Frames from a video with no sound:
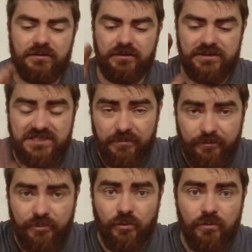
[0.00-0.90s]
There's
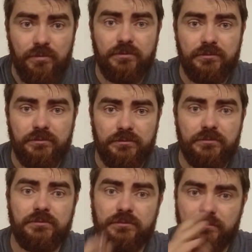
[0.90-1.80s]
simple
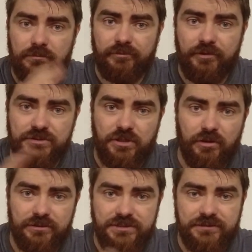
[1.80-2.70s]
pros and
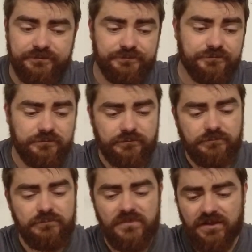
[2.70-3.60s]
cons.
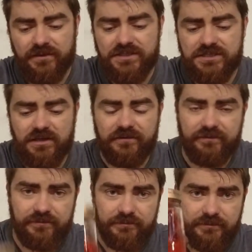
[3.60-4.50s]
This
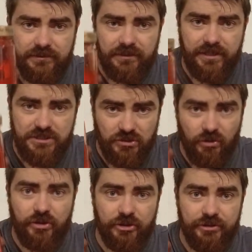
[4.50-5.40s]
stuff is not